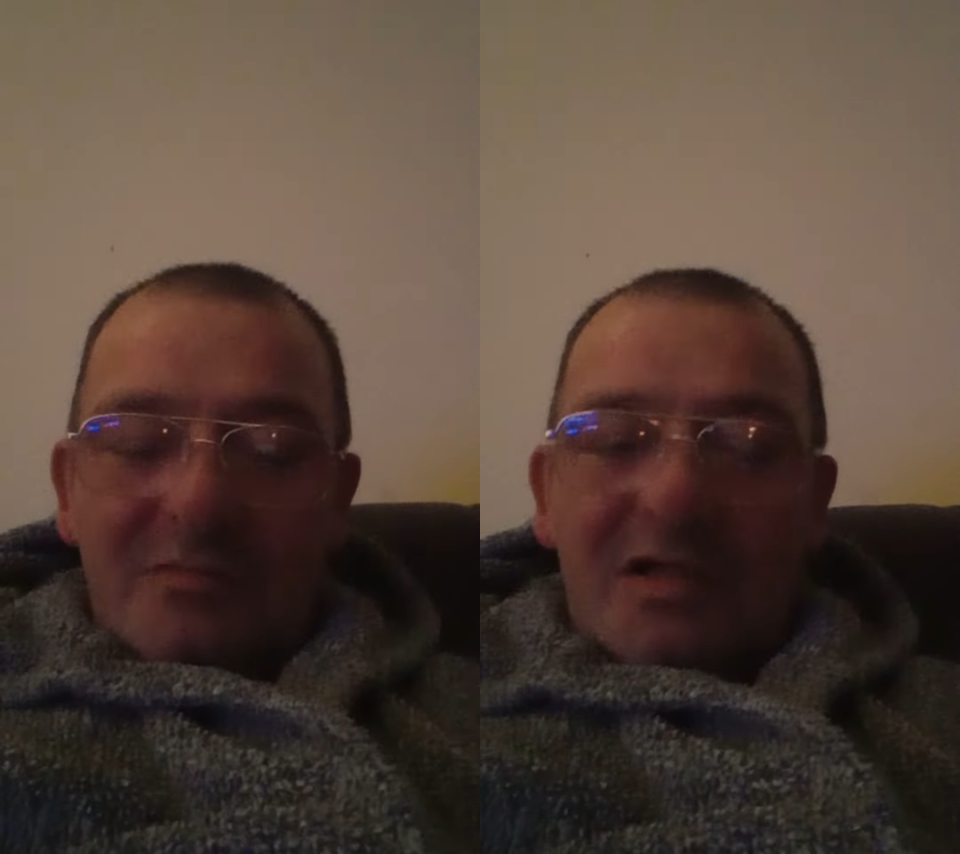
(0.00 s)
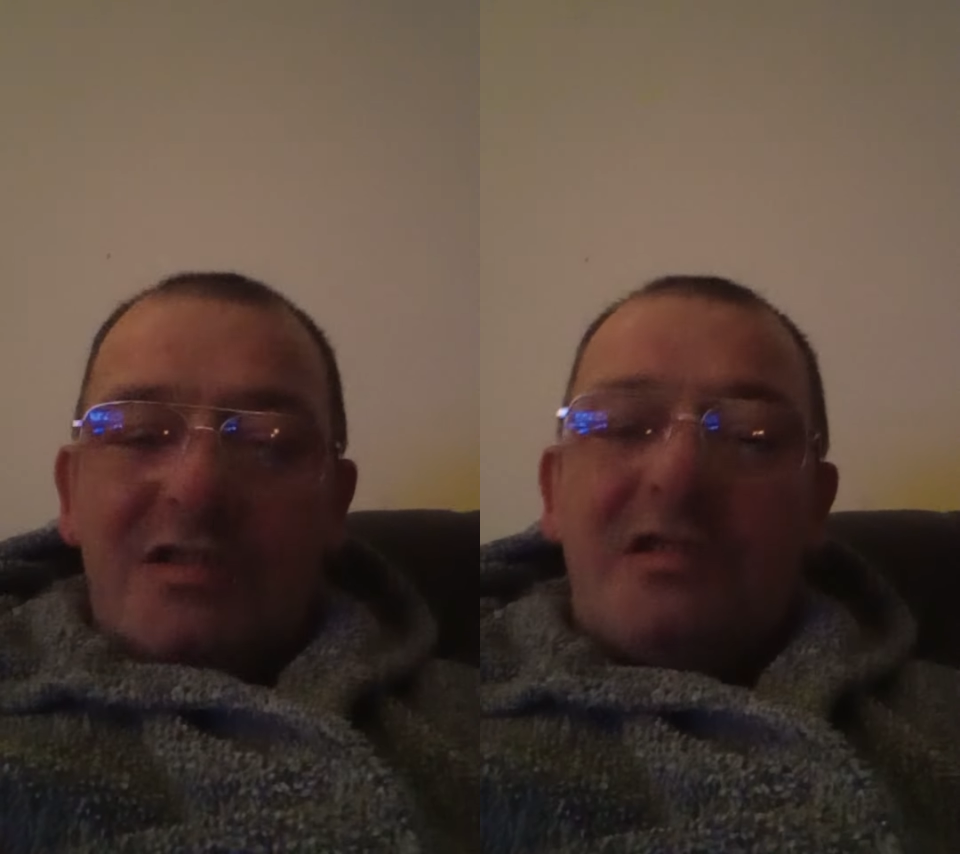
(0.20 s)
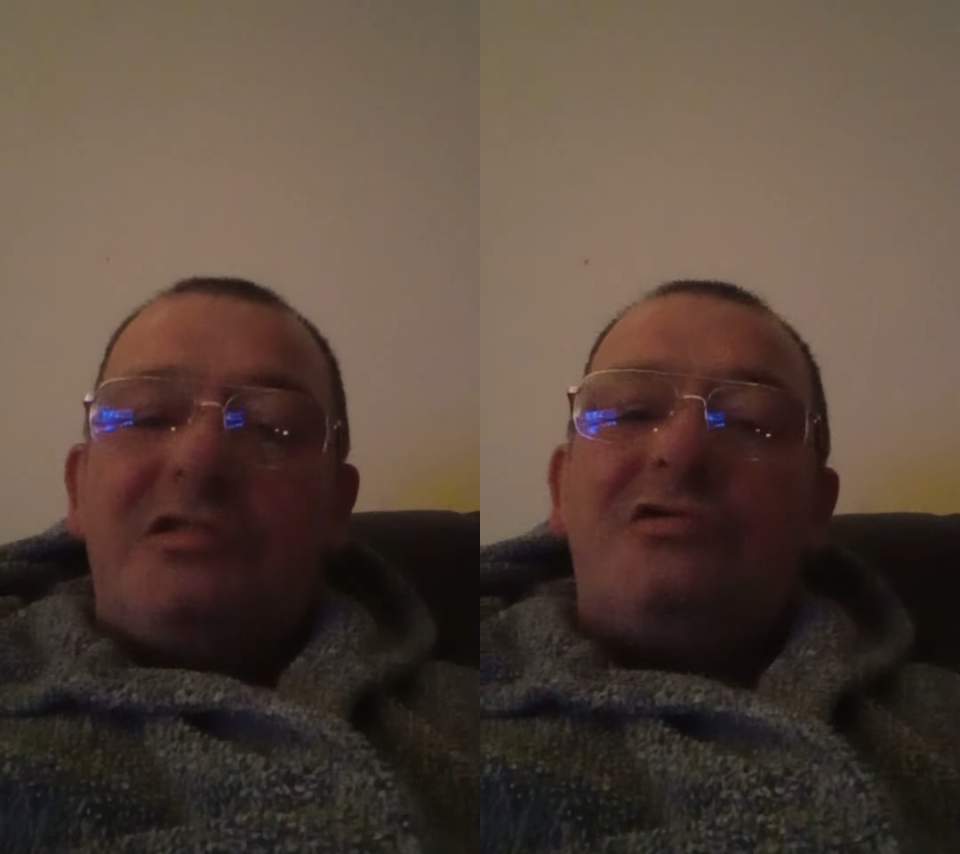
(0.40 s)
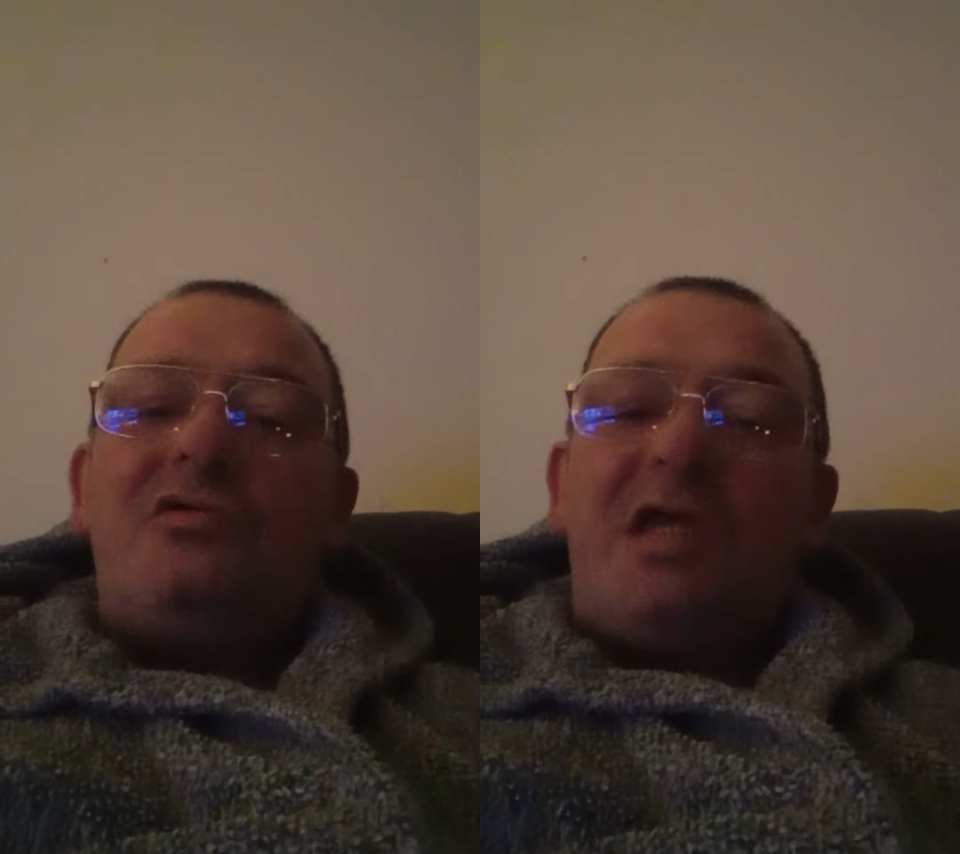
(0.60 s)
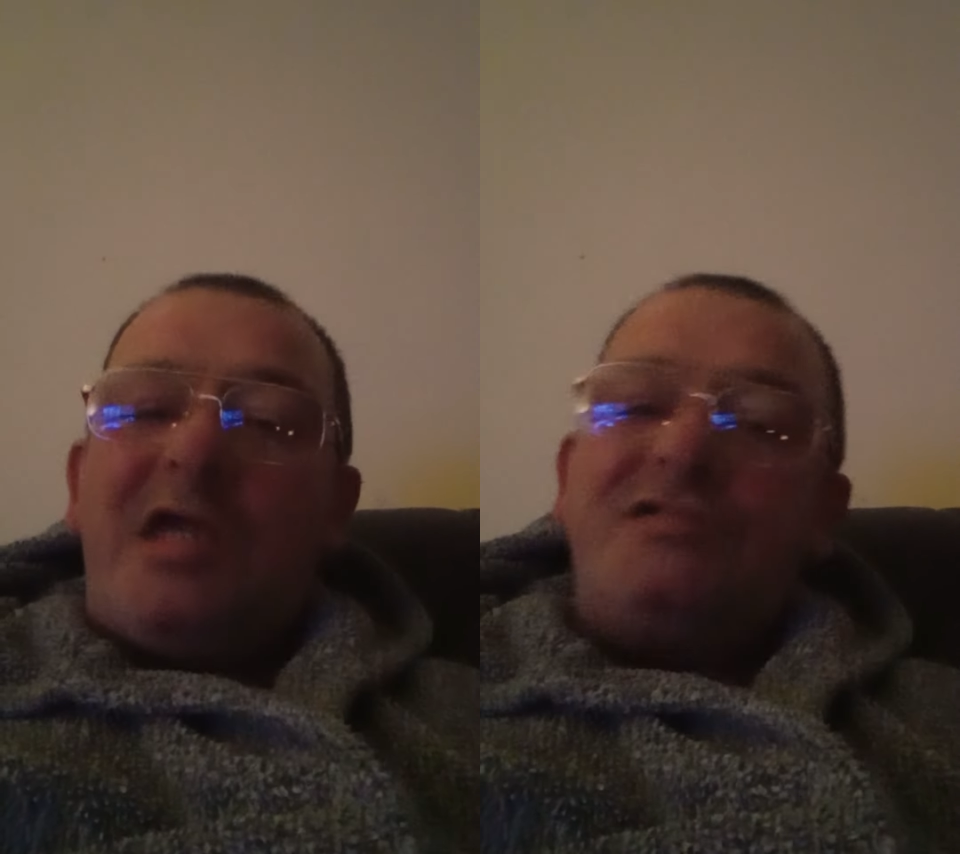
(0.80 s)
I hear
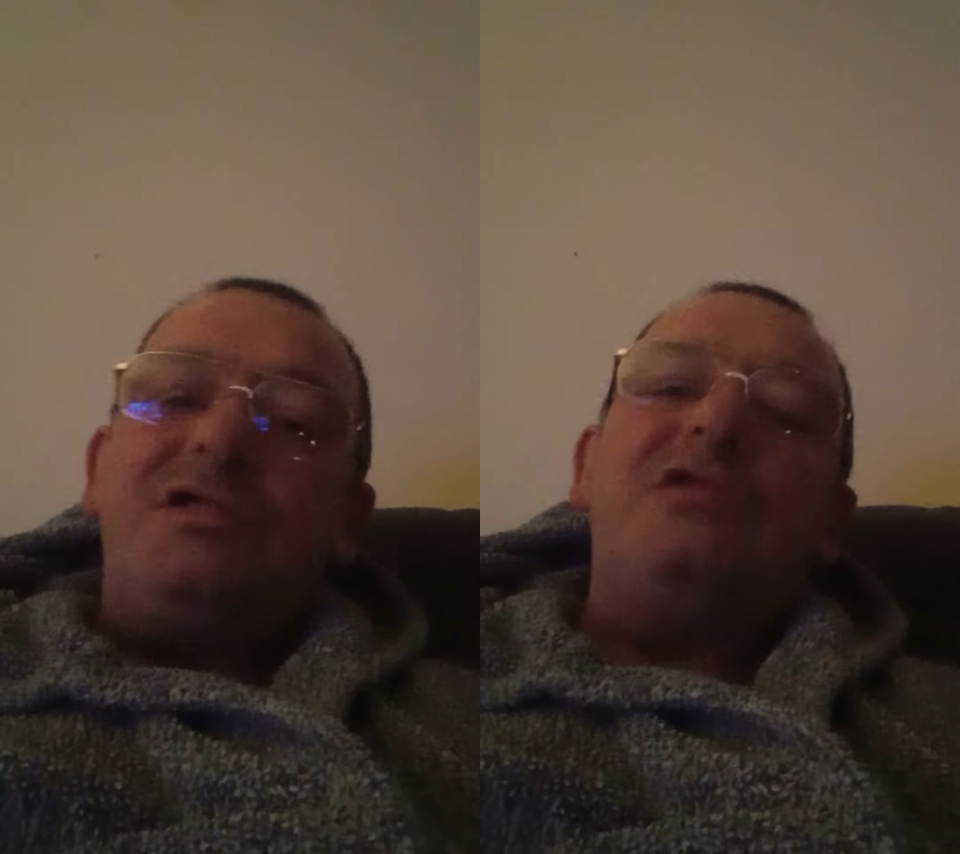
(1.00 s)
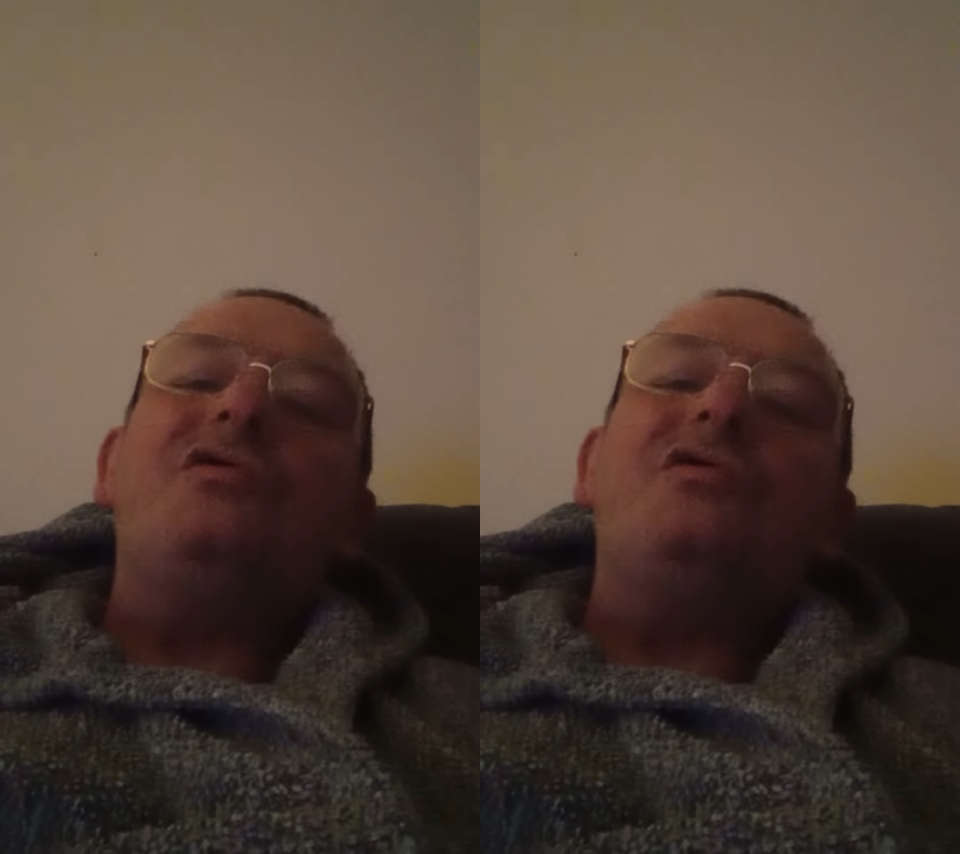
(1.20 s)
you, Hector.